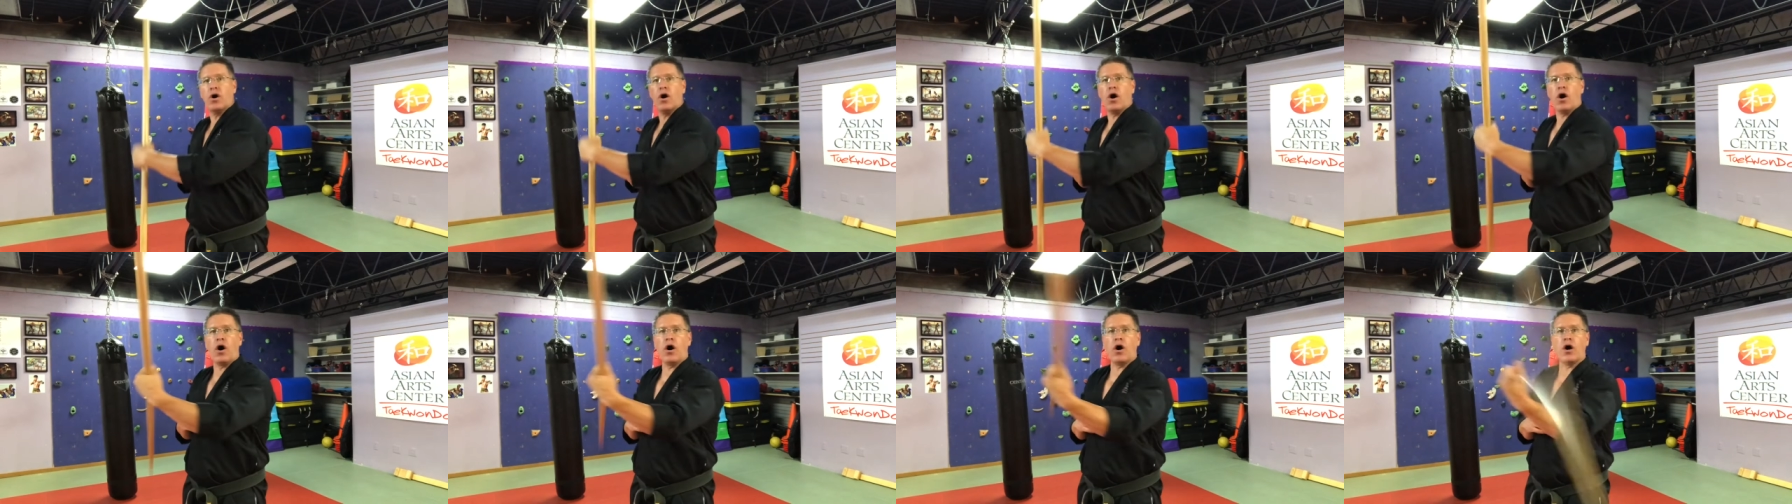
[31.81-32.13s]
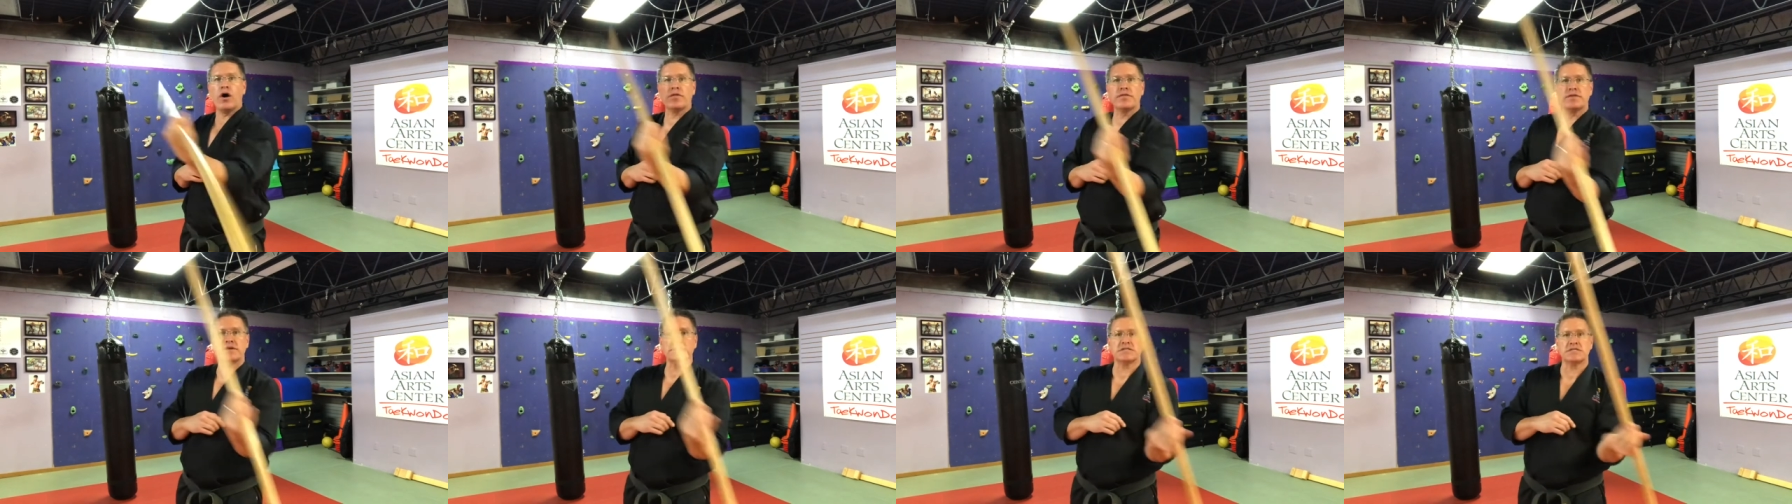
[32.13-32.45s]

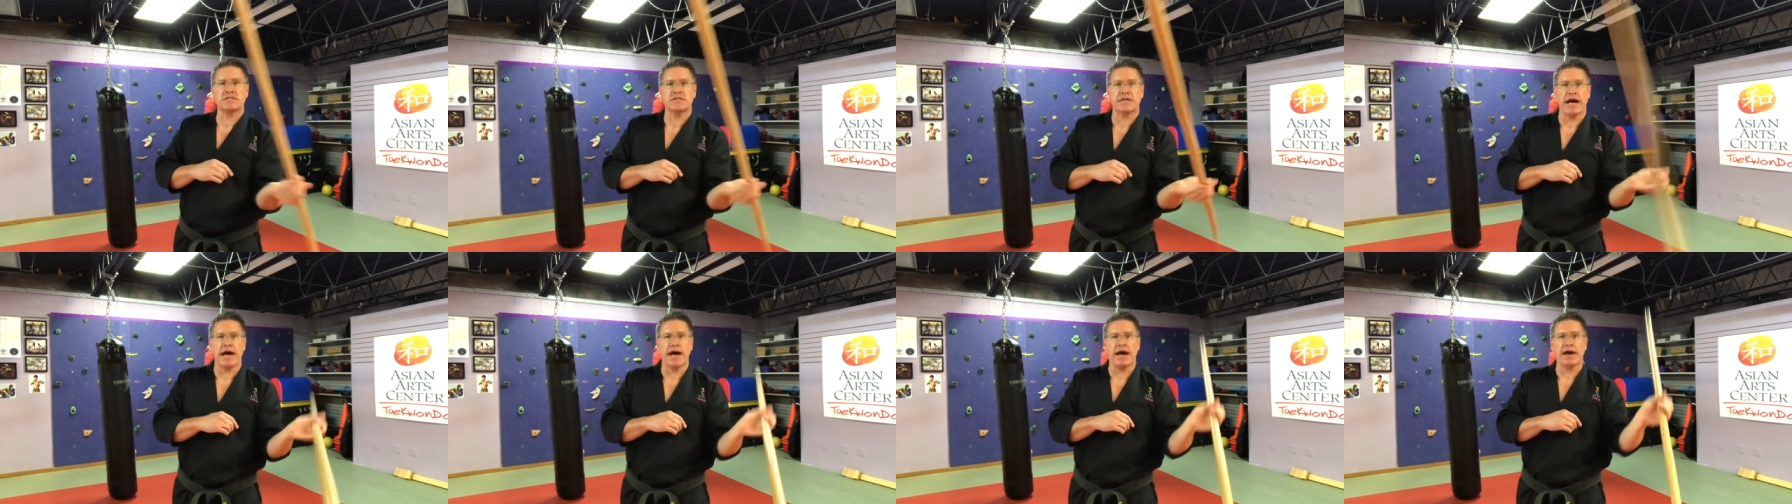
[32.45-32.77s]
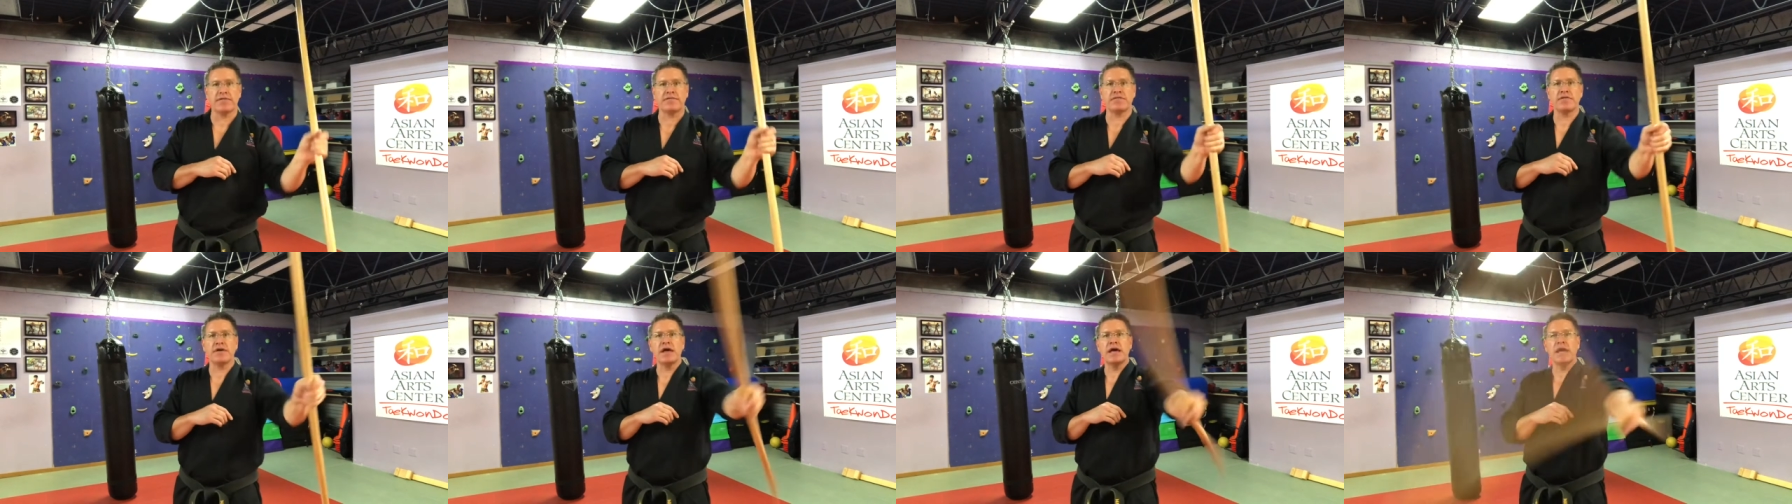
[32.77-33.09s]
on the
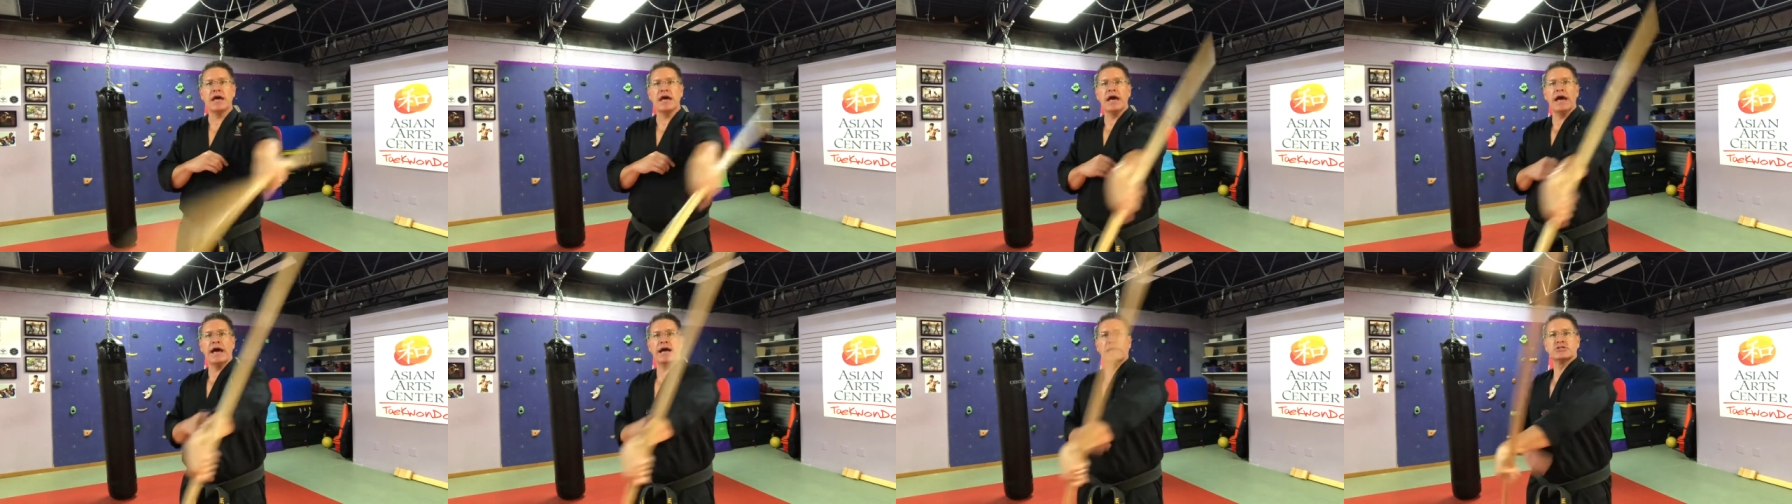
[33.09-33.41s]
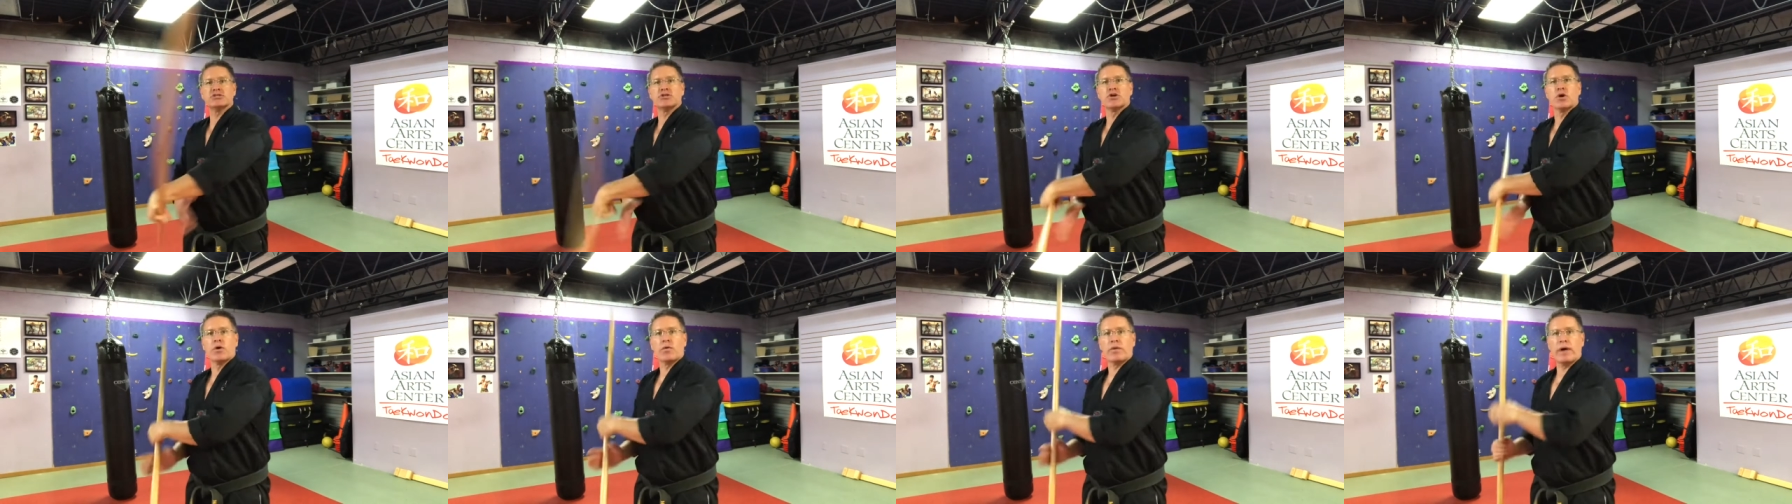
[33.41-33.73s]
staff as
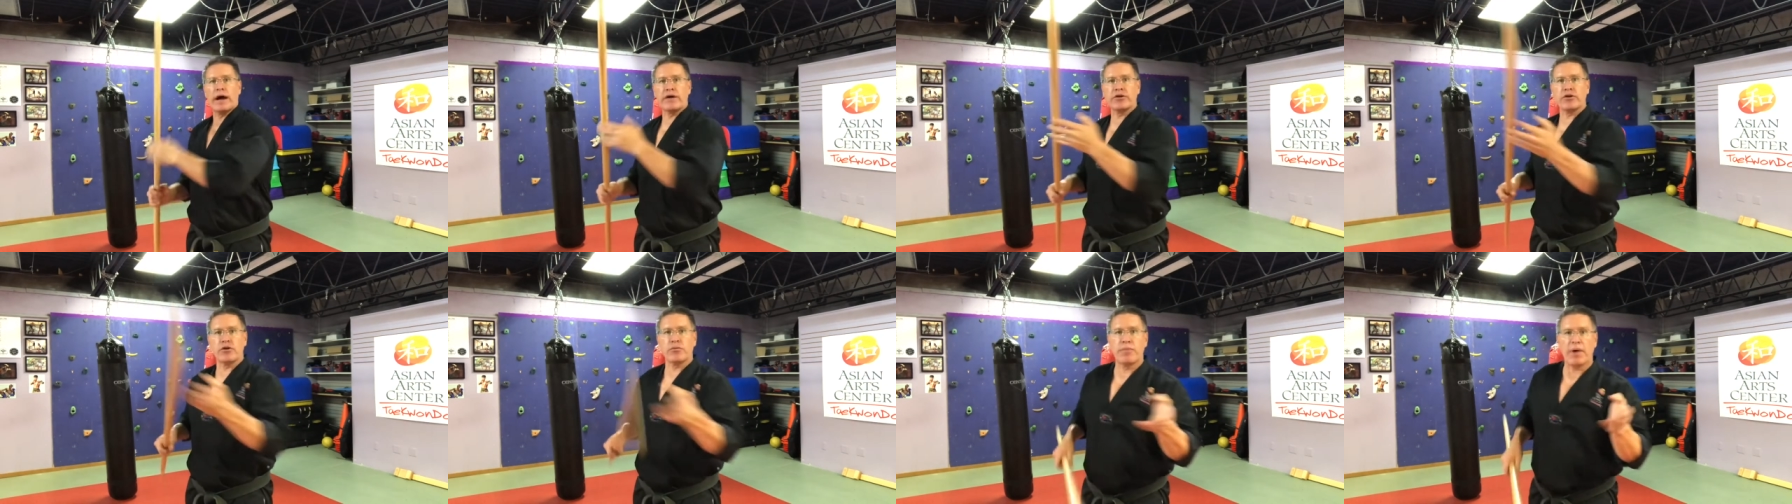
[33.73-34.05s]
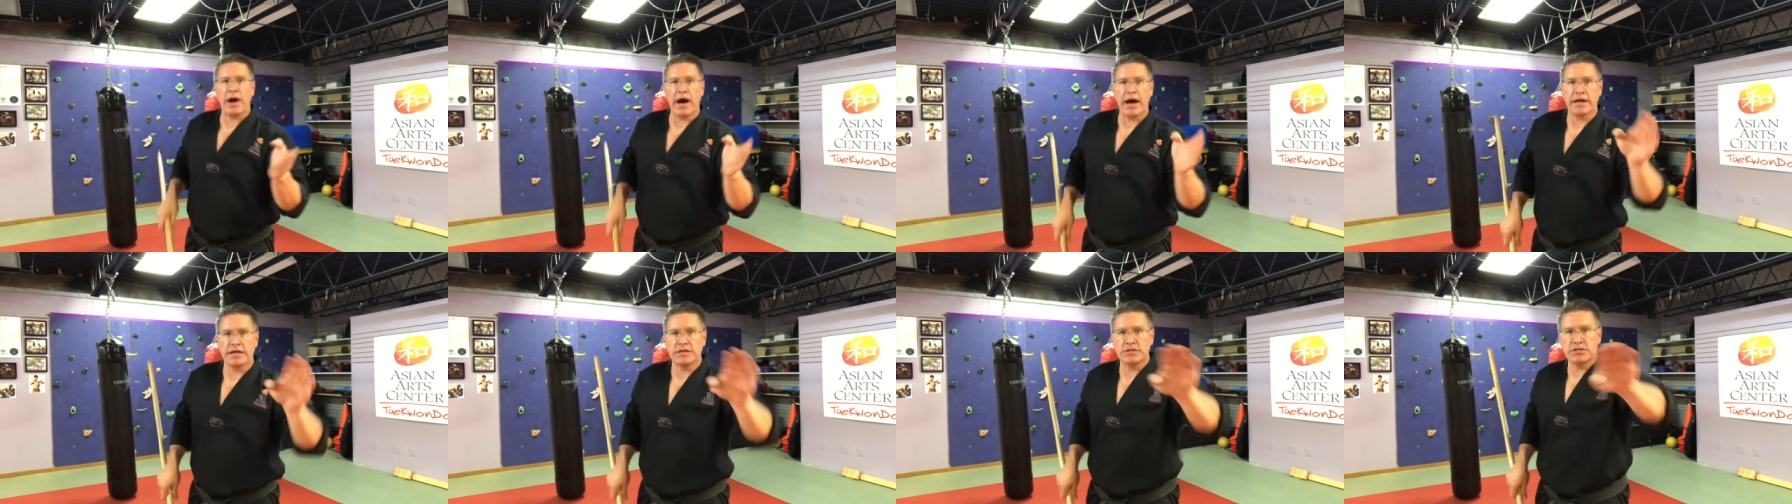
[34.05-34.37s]
you go around your body.